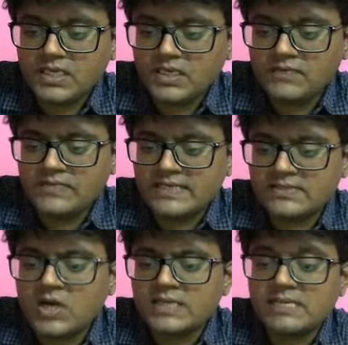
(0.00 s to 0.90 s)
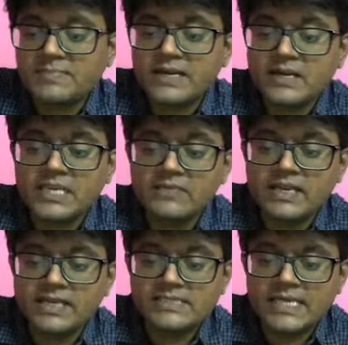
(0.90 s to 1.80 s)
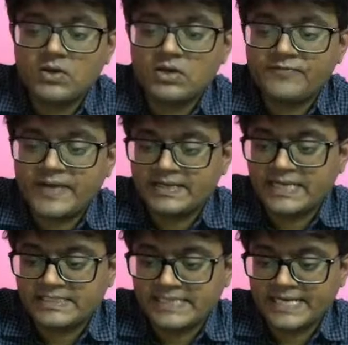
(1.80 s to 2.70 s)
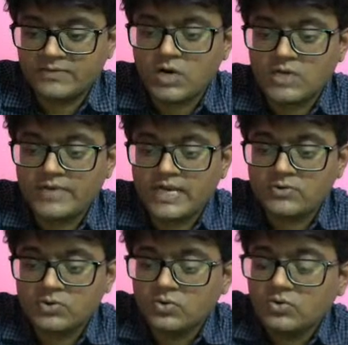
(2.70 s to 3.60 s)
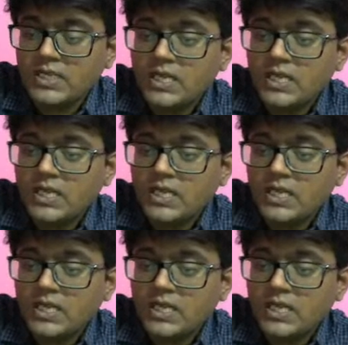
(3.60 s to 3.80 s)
If they are not separately giving us yellow refract index, right, what we'll have to do?